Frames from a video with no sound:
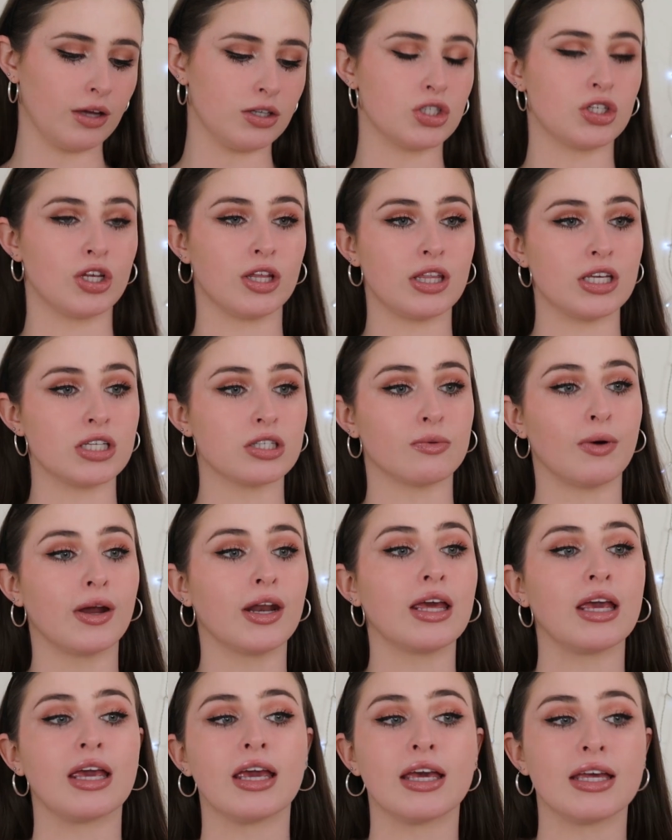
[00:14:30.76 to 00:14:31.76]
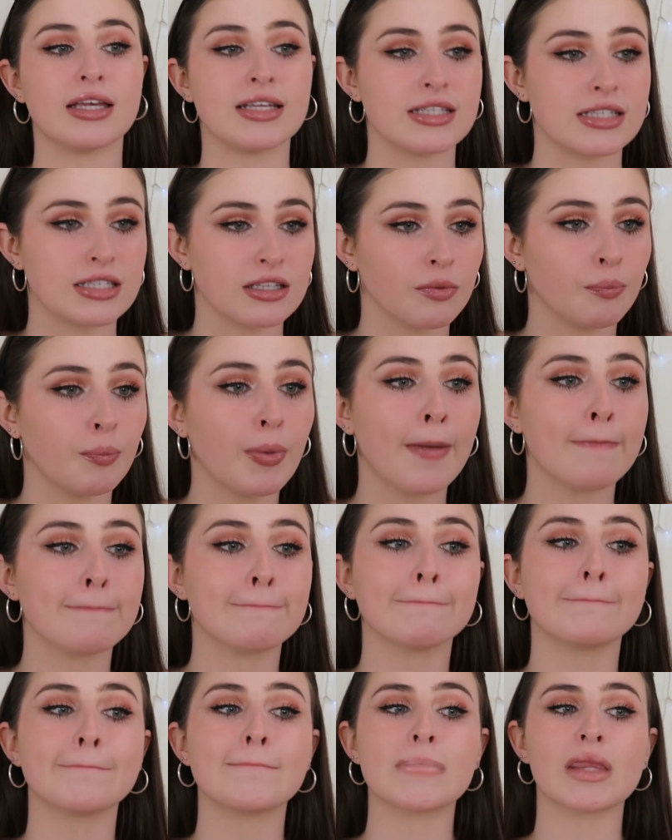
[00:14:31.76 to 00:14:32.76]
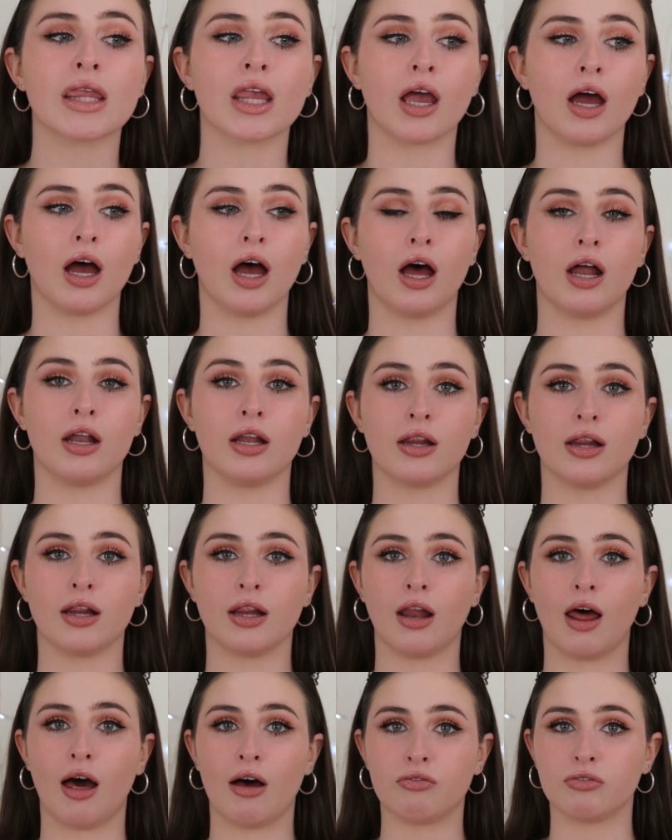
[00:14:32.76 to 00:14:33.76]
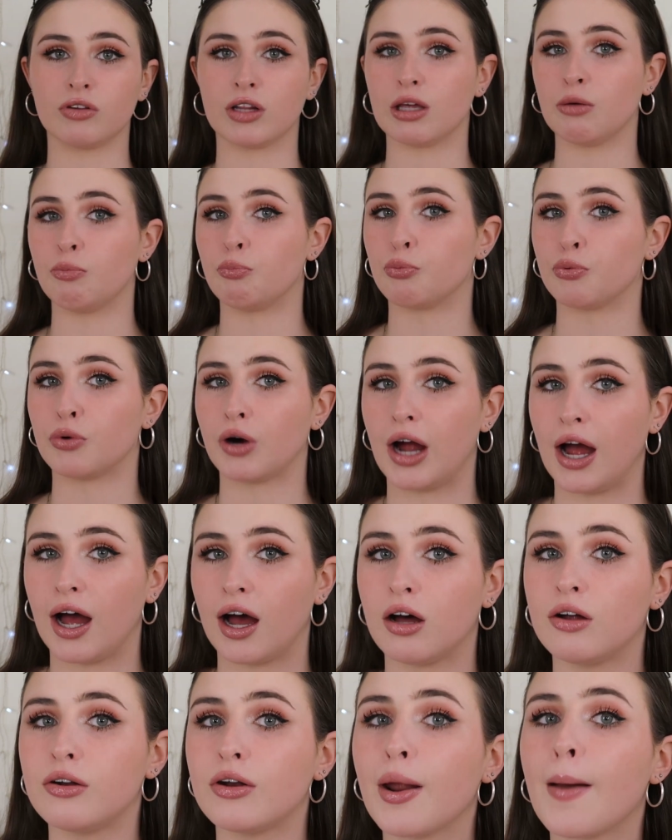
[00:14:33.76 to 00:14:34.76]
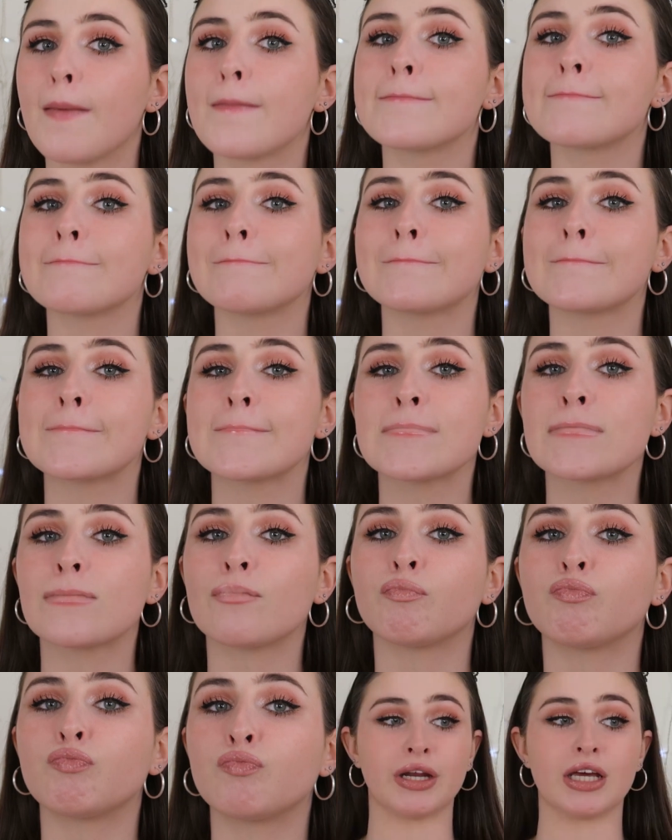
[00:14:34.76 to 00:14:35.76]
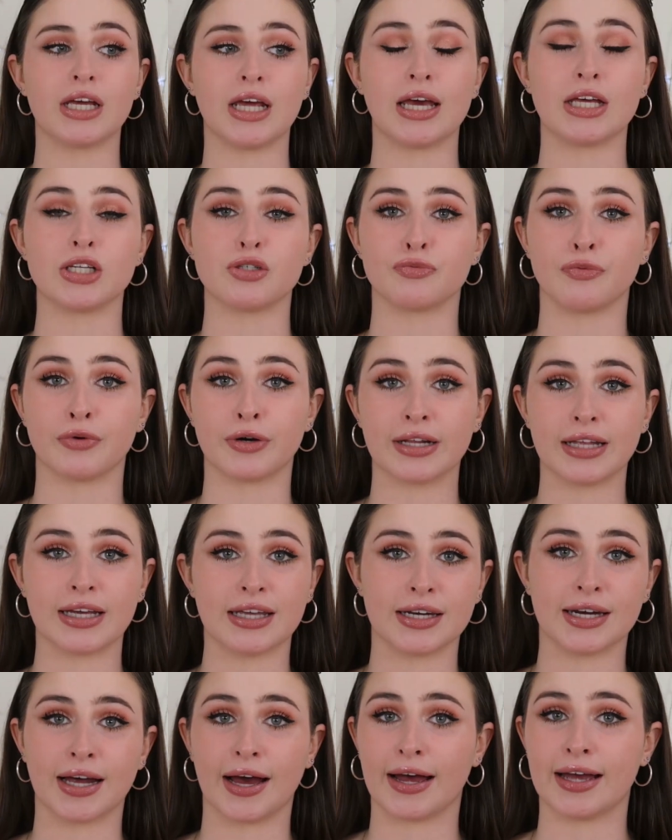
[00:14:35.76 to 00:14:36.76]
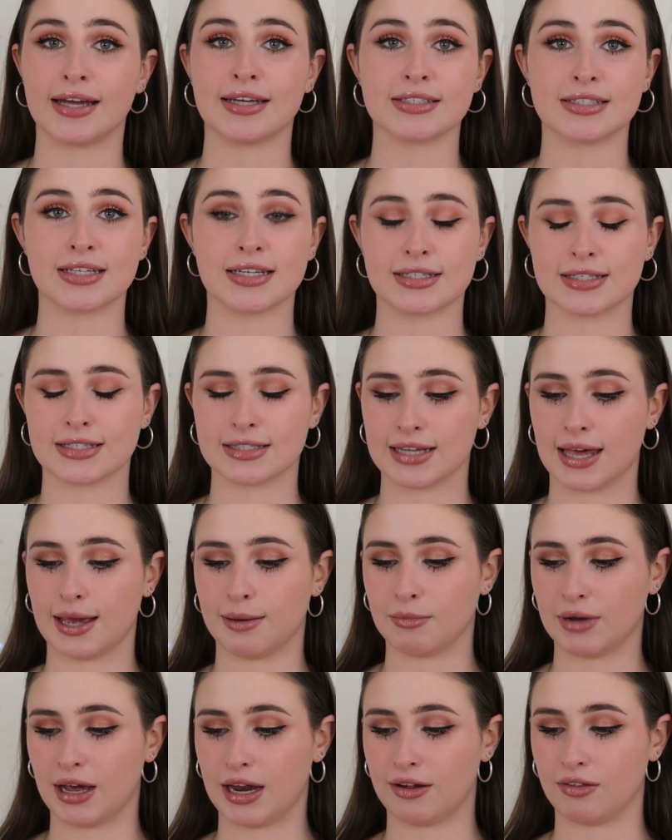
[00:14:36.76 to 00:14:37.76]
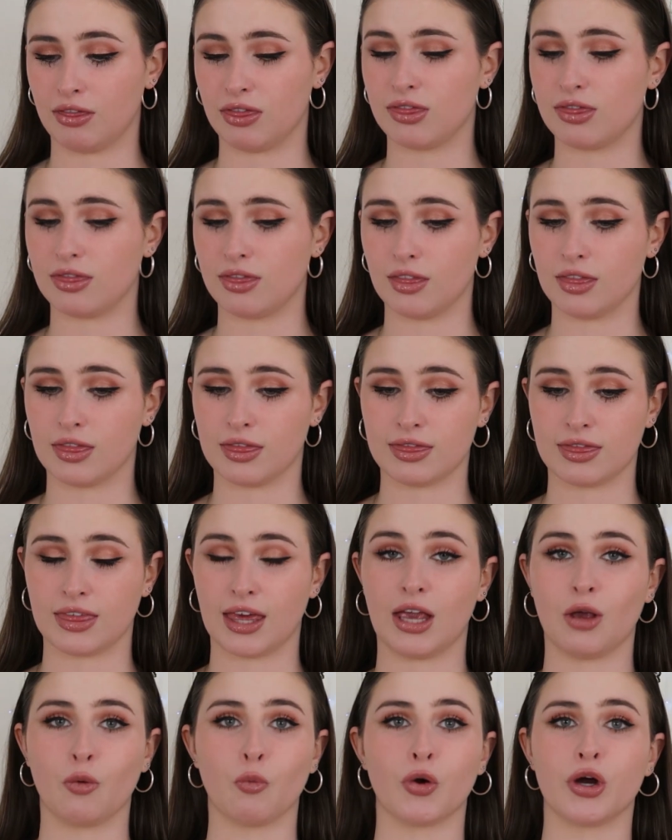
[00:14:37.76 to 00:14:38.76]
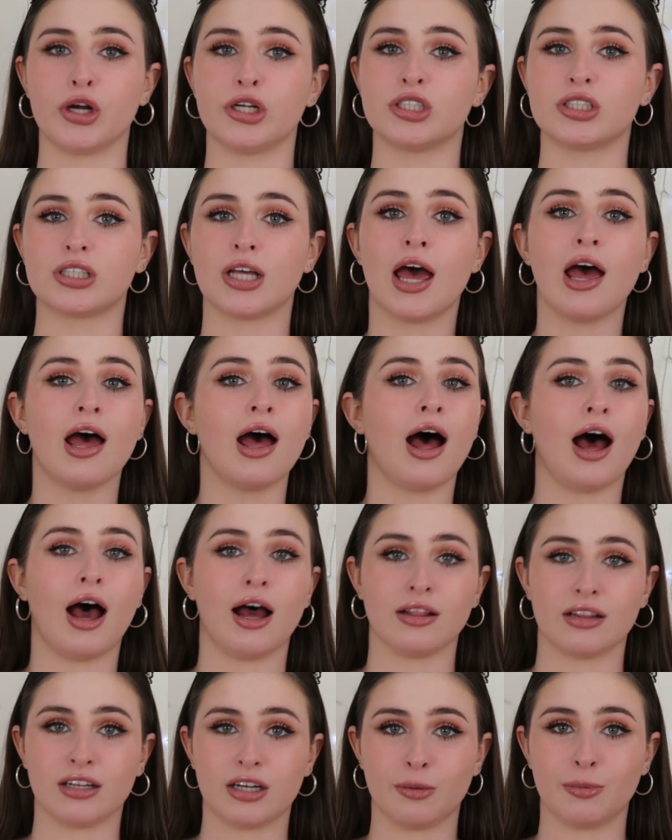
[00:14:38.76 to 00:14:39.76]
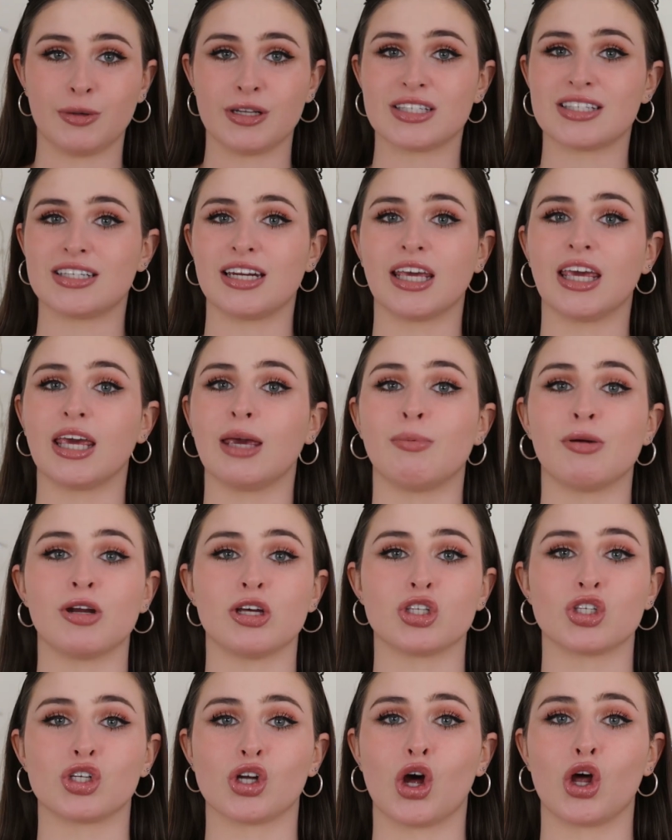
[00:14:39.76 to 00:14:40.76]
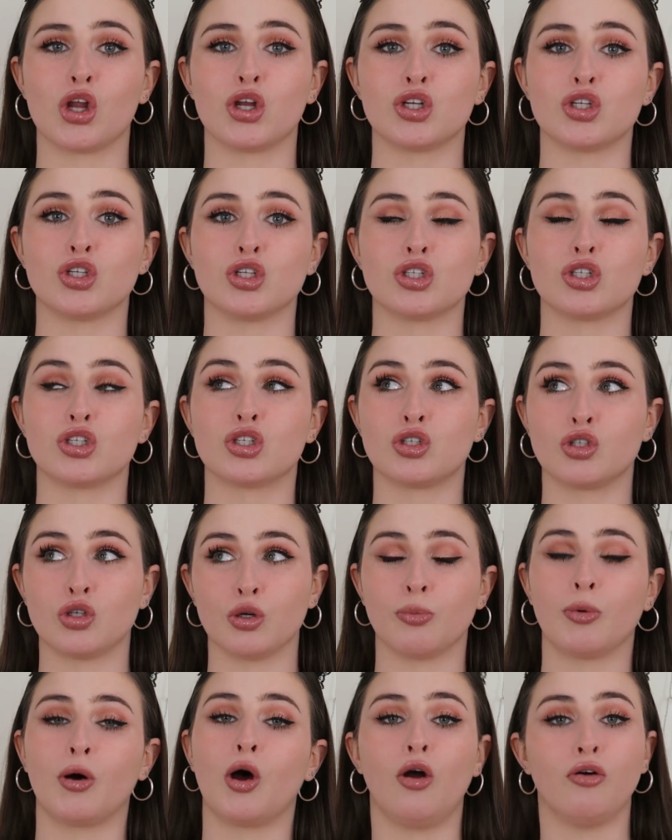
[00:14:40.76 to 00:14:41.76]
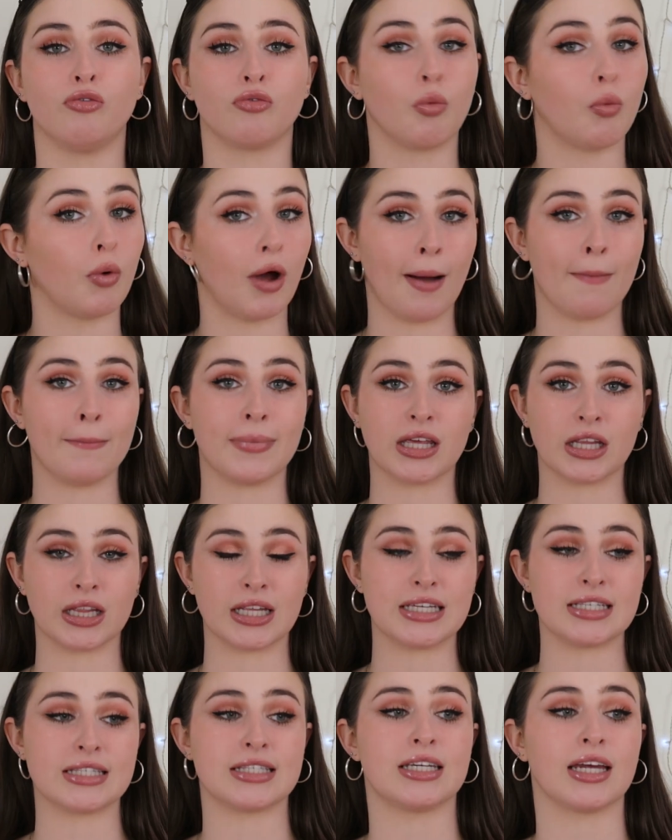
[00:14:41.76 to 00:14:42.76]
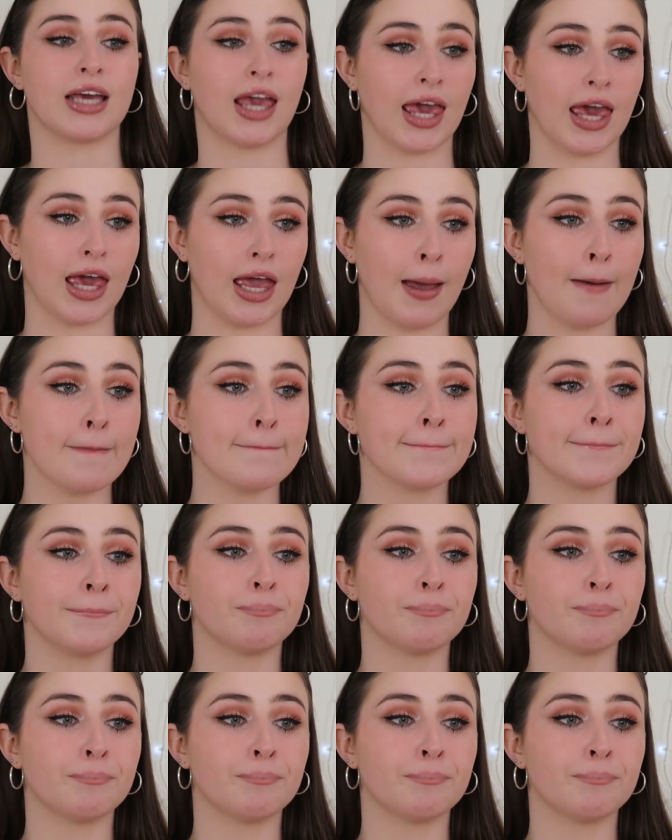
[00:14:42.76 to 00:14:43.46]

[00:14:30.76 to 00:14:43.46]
So this one is a lovely brown, but it is really nice. Same kind of thing where it's a little bit sticky, but it's not super overwhelmingly sticky.